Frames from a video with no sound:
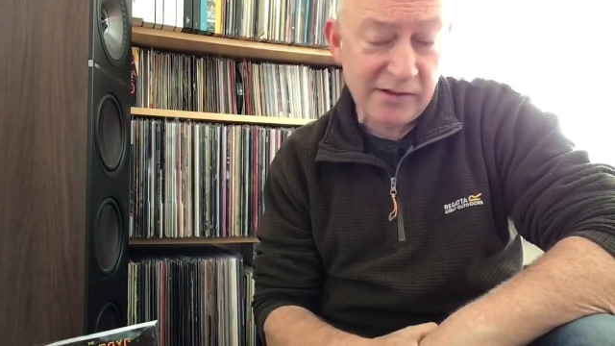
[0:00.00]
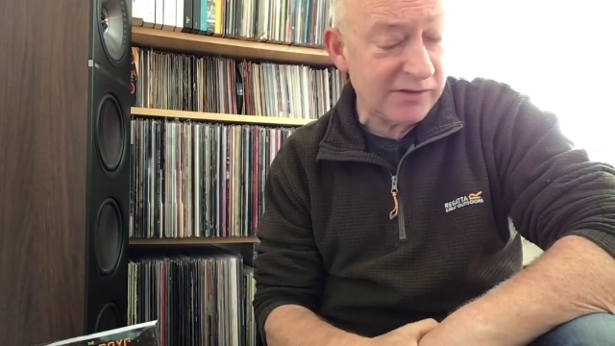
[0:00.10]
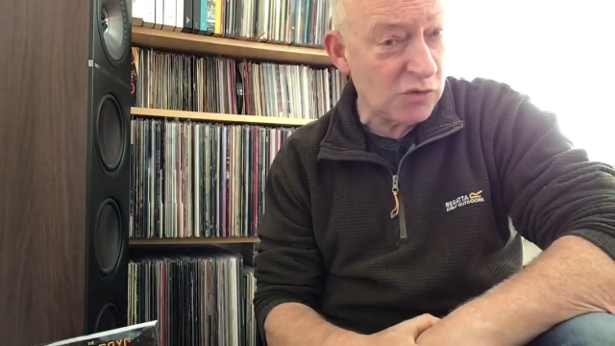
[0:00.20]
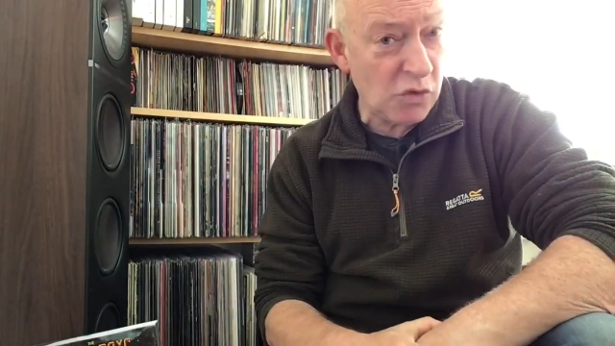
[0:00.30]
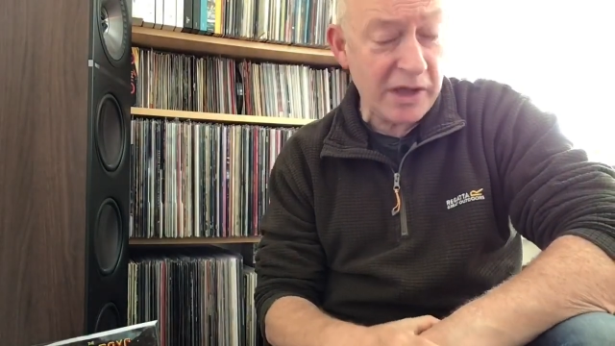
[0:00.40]
like
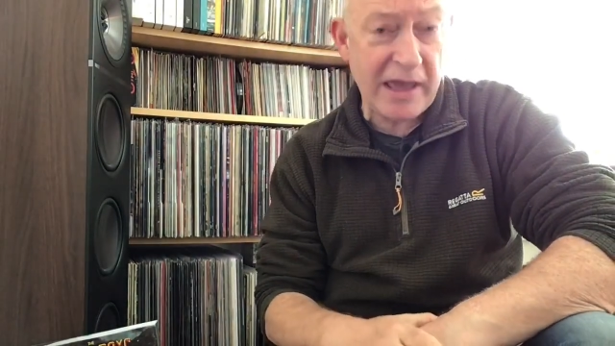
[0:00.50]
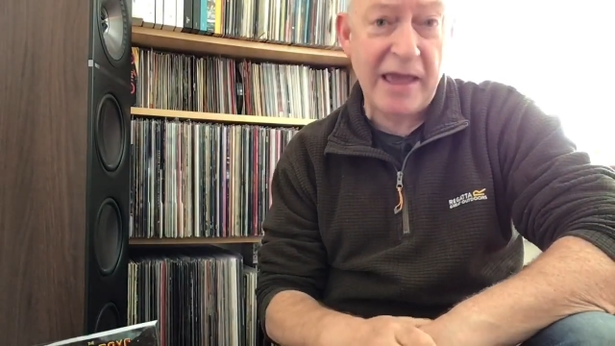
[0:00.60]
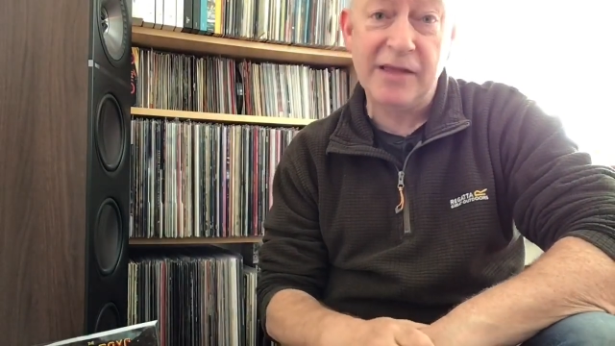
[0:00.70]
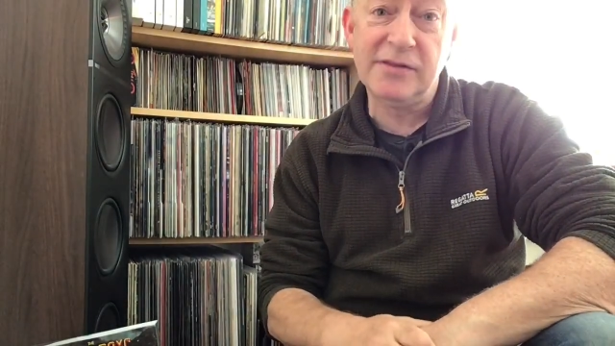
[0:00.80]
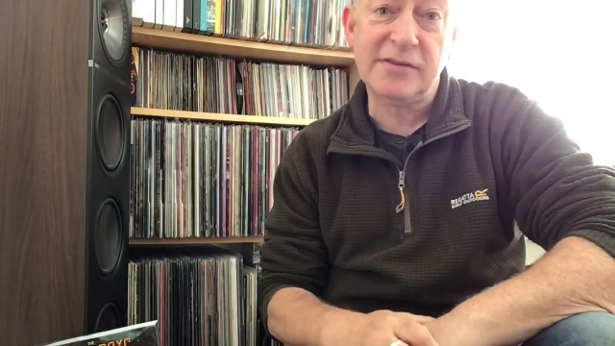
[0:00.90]
Talking
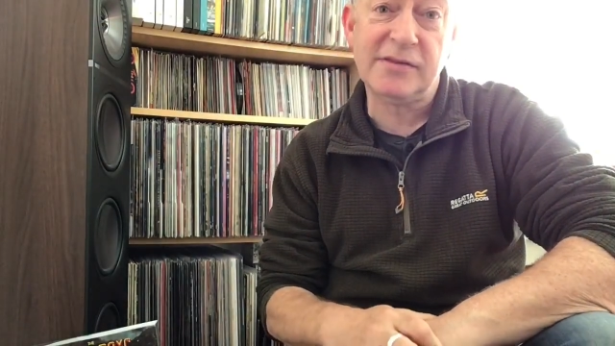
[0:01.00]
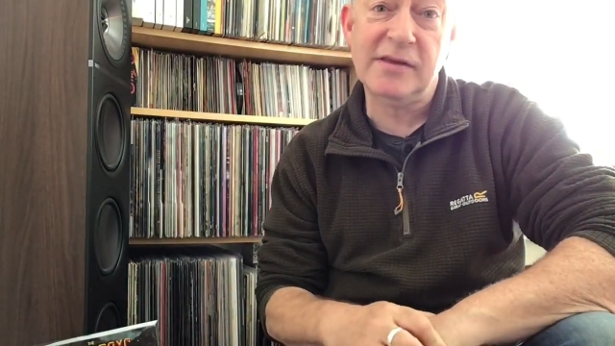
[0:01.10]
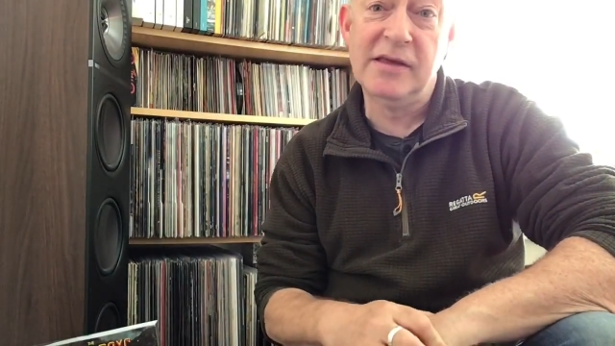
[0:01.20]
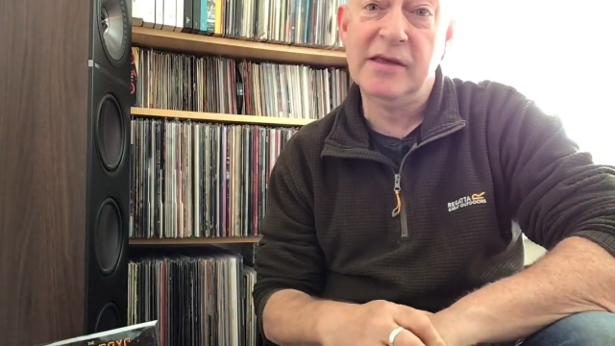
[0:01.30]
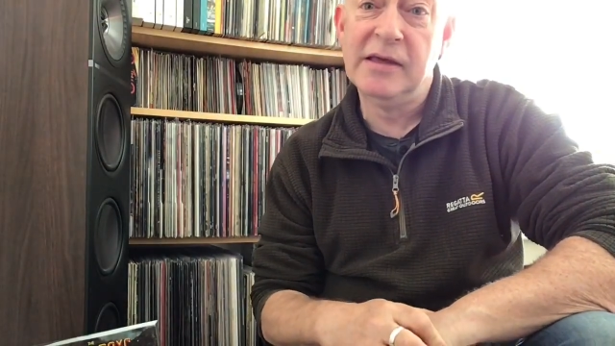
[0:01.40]
Heads,
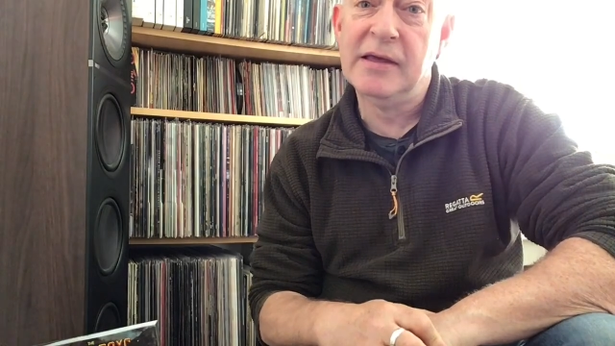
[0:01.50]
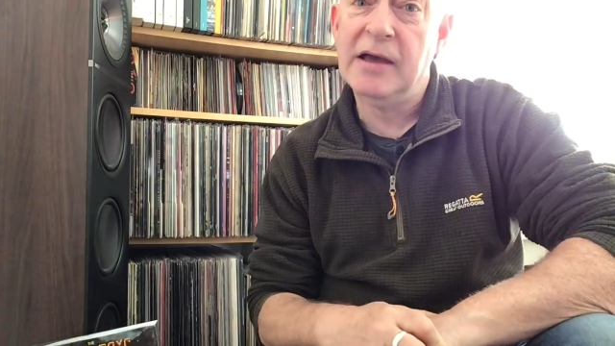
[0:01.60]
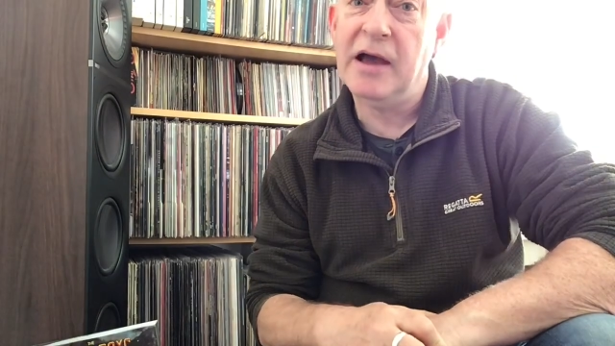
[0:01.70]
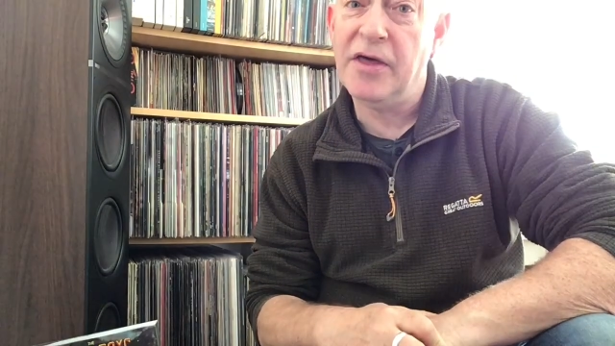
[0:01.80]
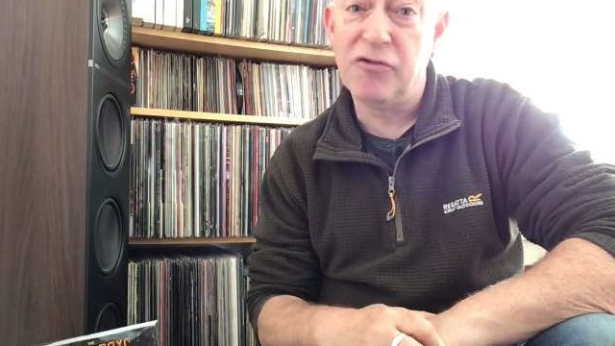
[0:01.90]

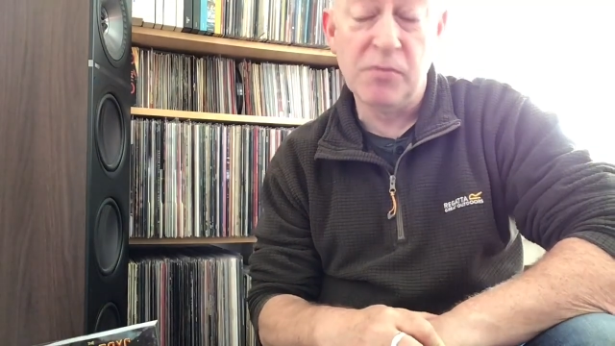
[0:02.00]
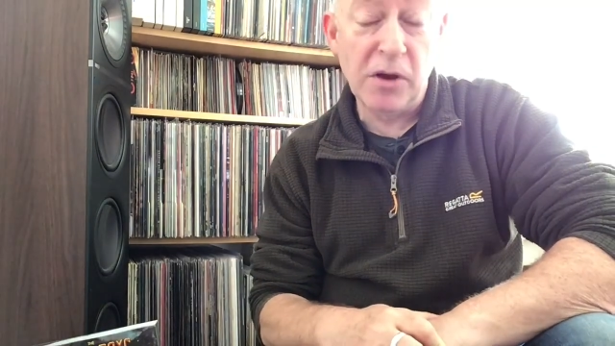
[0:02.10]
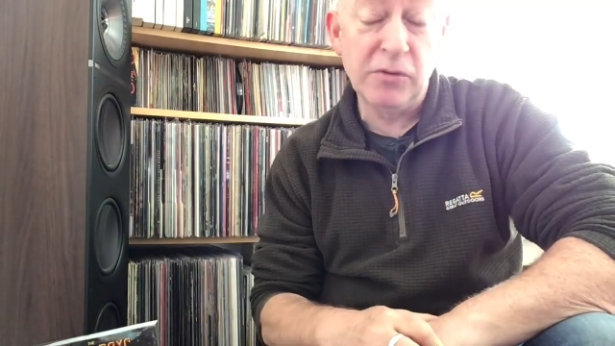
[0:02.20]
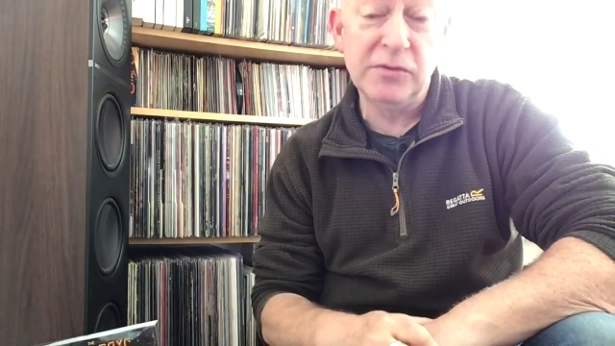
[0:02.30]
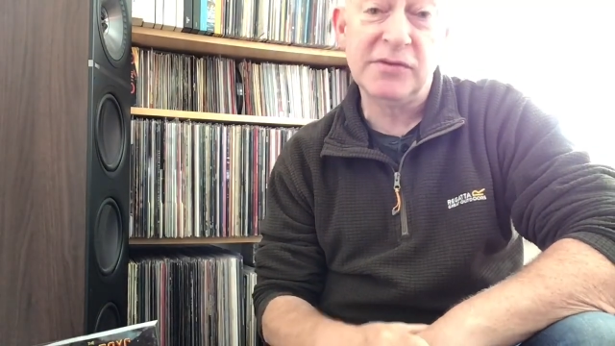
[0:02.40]
the
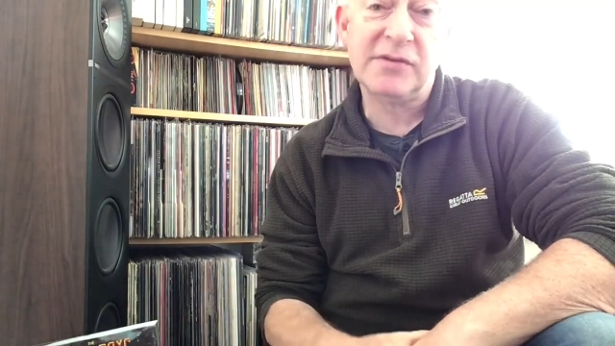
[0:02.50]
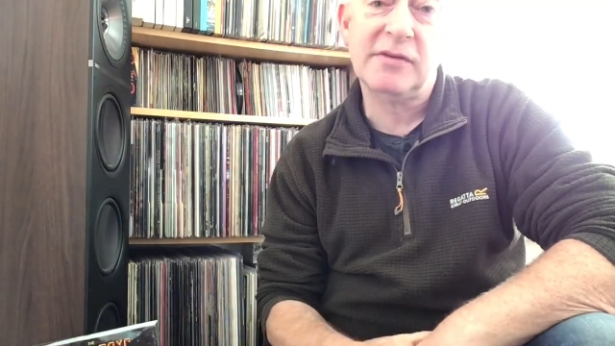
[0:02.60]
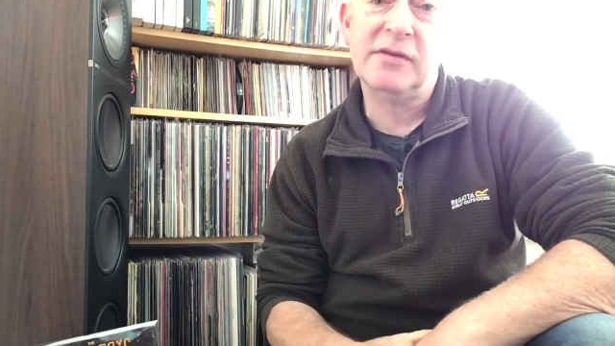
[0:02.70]
Ramones,